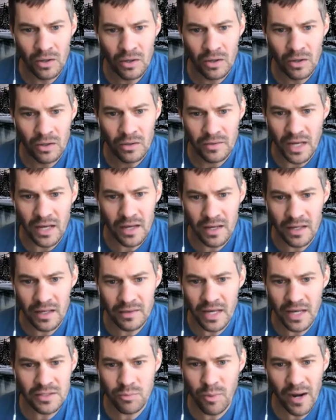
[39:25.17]

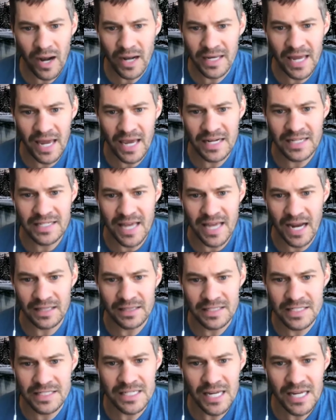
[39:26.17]
That's what I can't exactly
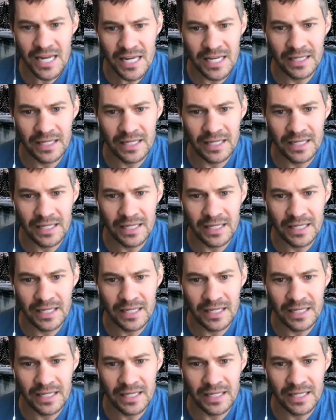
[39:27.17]
see.